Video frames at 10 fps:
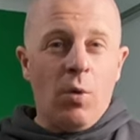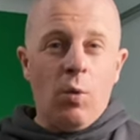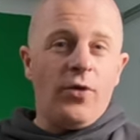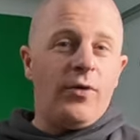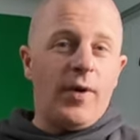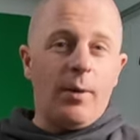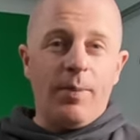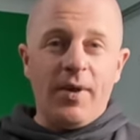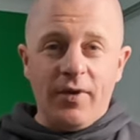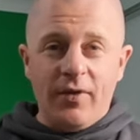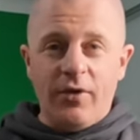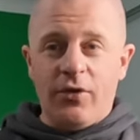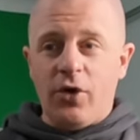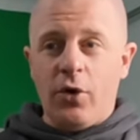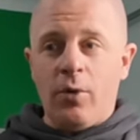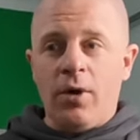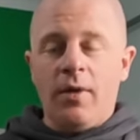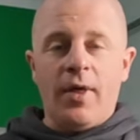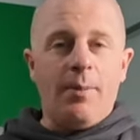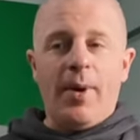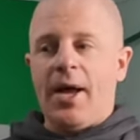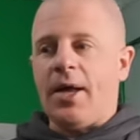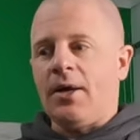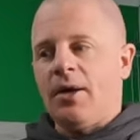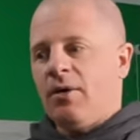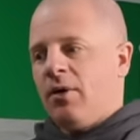What do you think businesses do? They pay